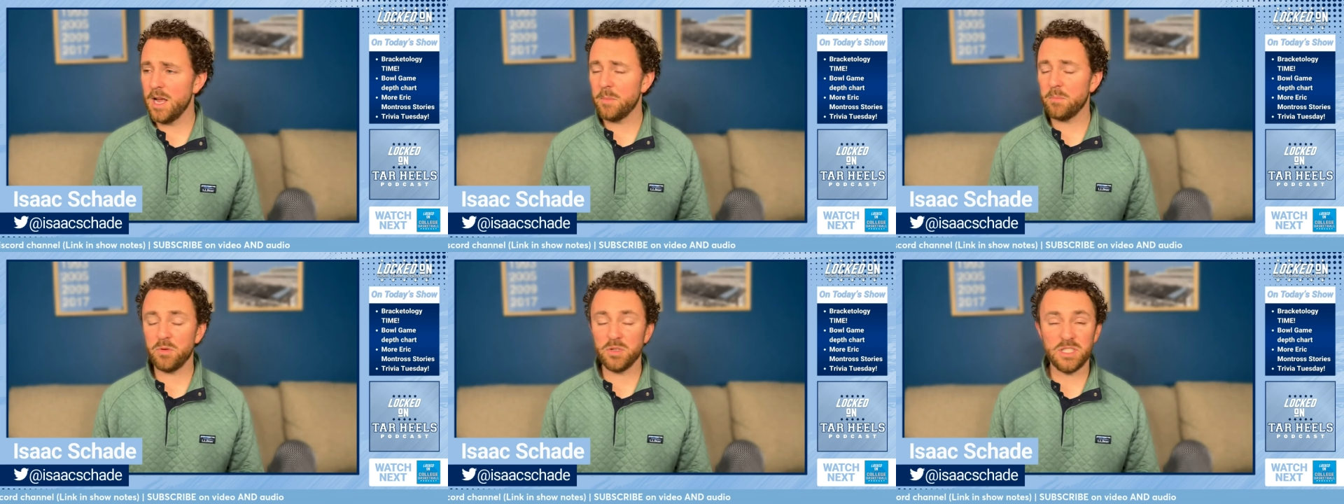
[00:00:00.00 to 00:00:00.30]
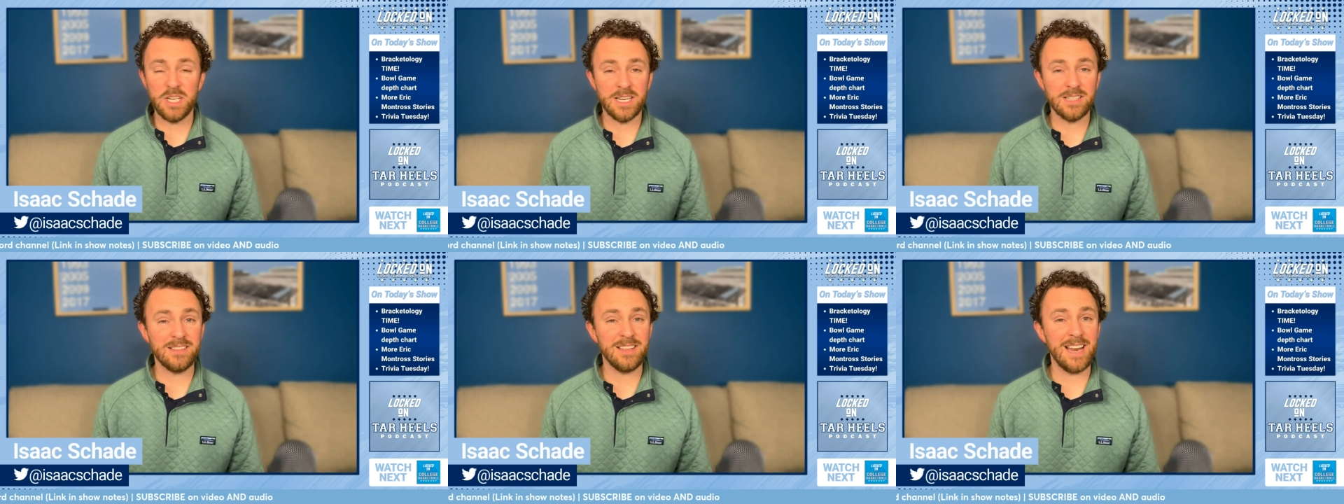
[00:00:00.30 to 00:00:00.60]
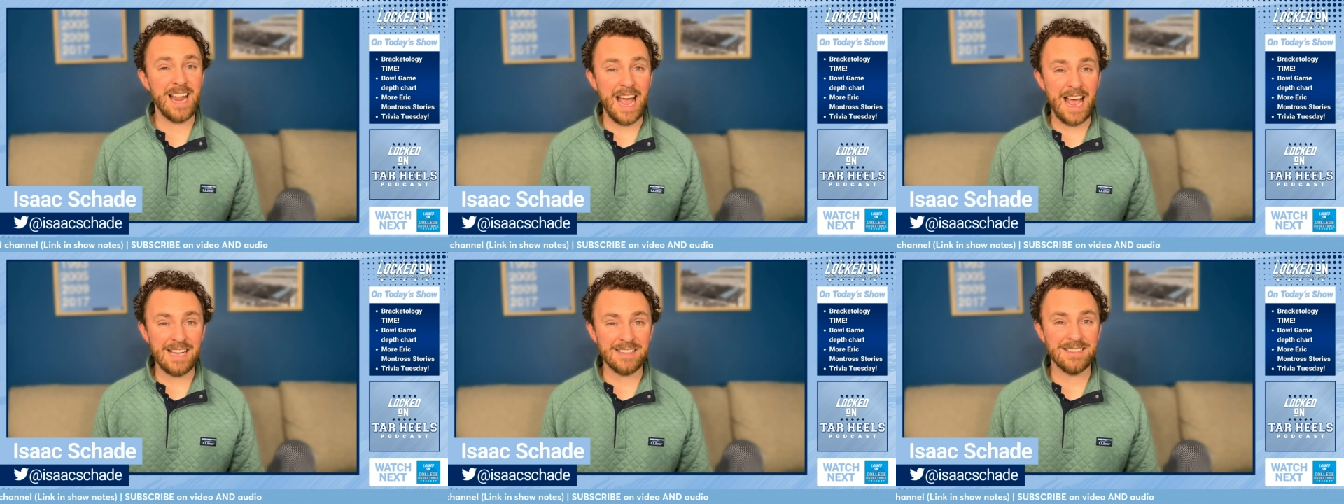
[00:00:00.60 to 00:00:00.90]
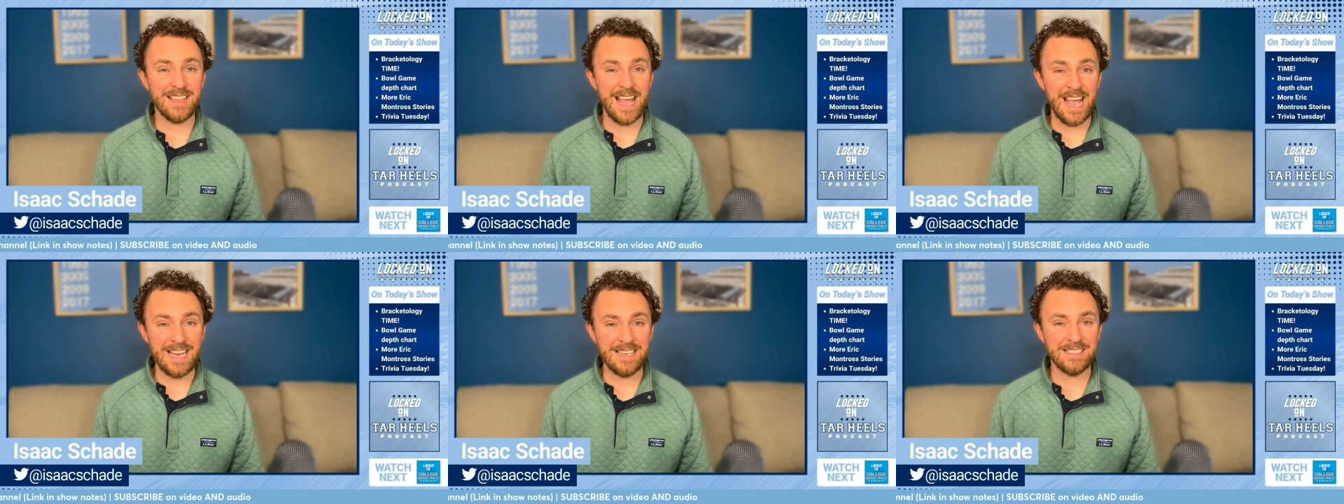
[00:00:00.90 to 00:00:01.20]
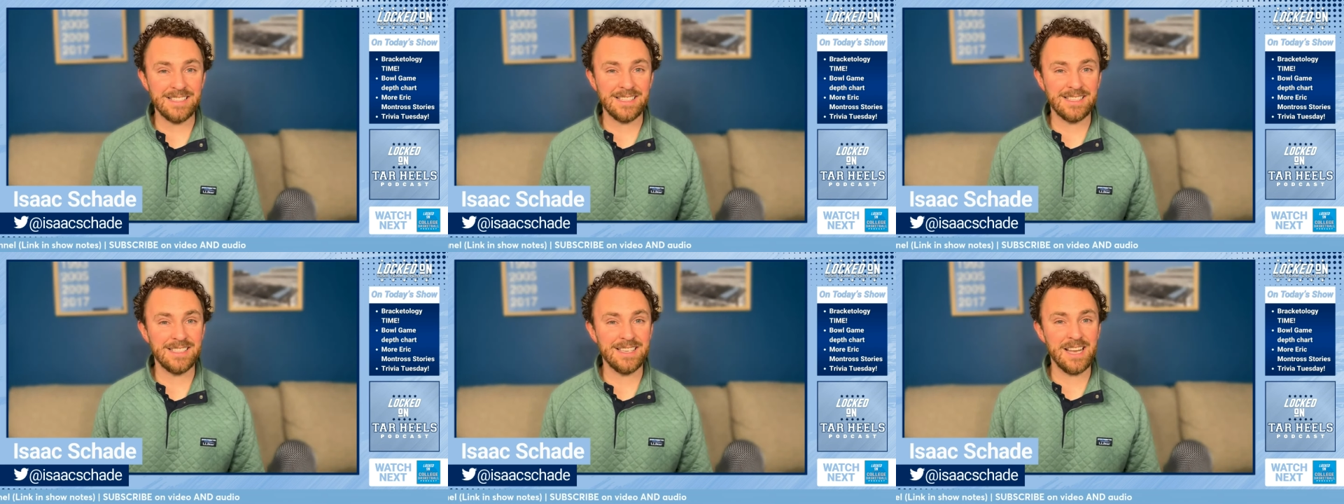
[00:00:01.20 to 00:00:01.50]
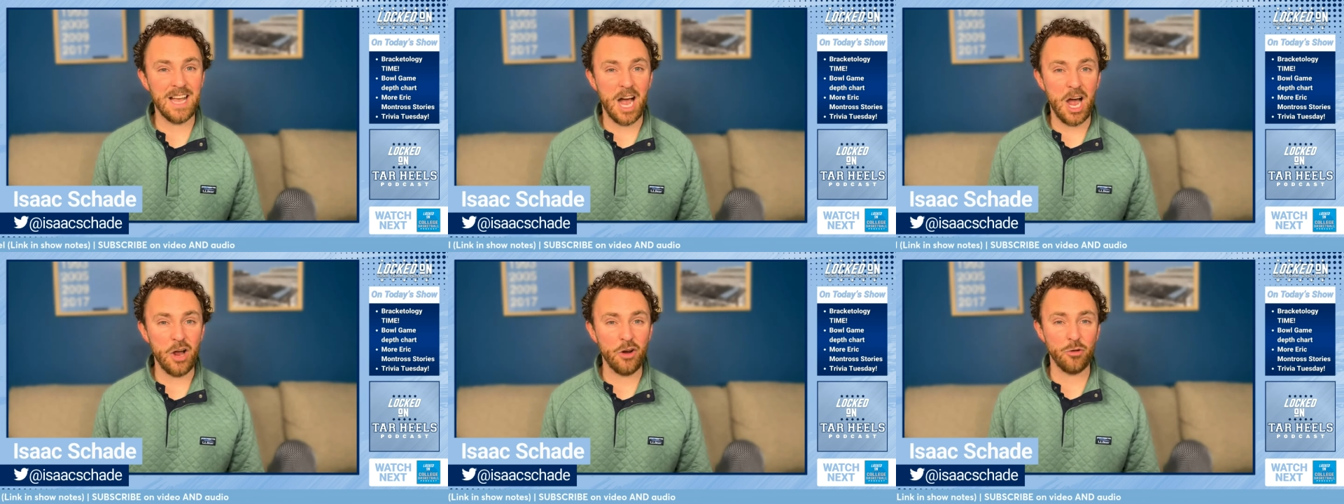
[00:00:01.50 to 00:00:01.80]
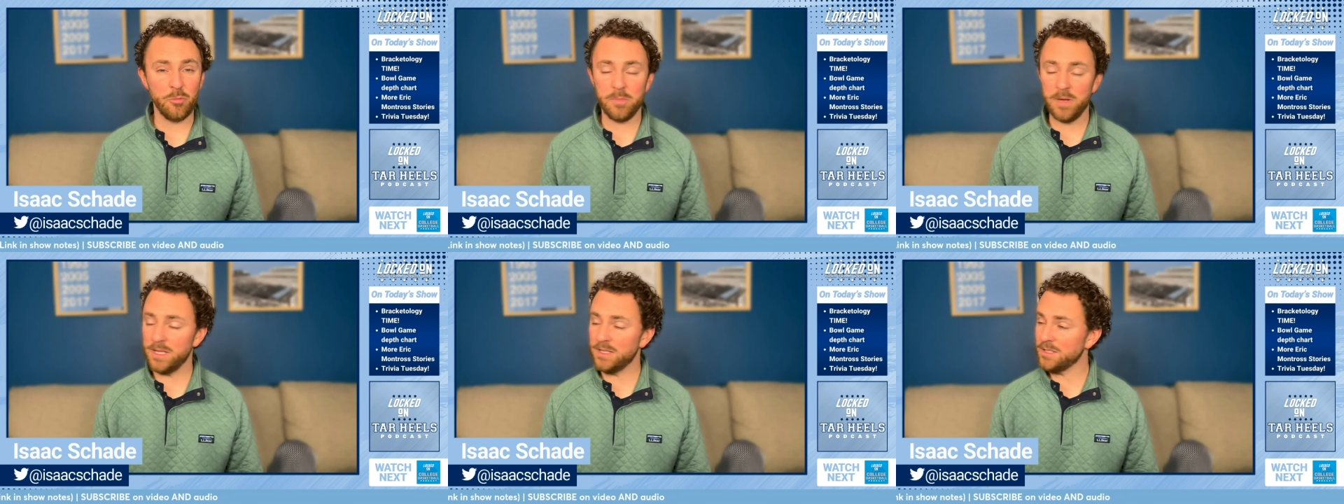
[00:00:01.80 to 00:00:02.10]
projected as the ACC
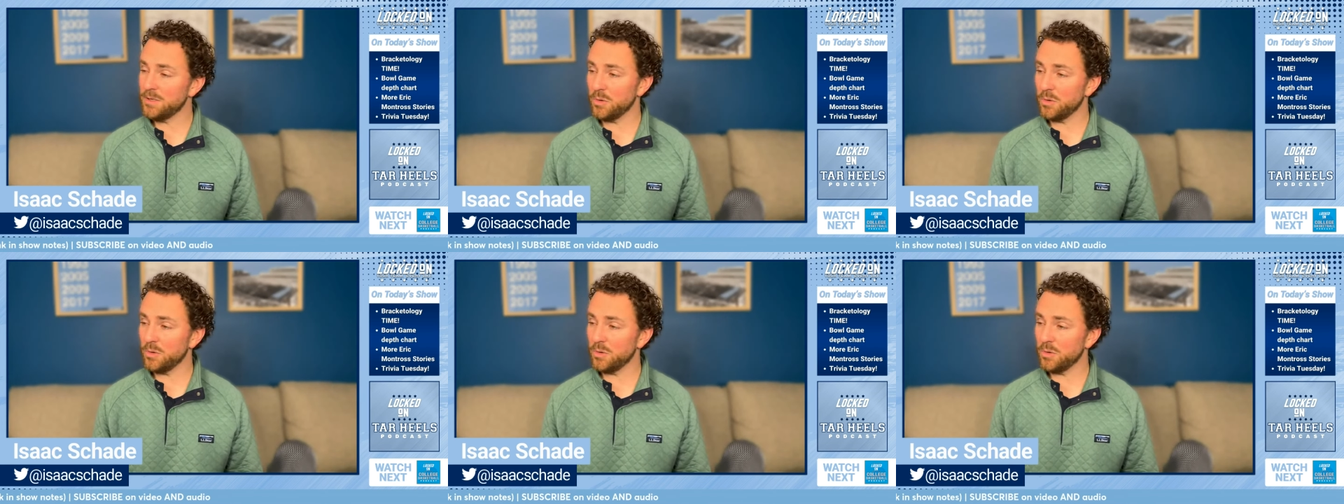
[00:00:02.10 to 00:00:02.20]
auto bid.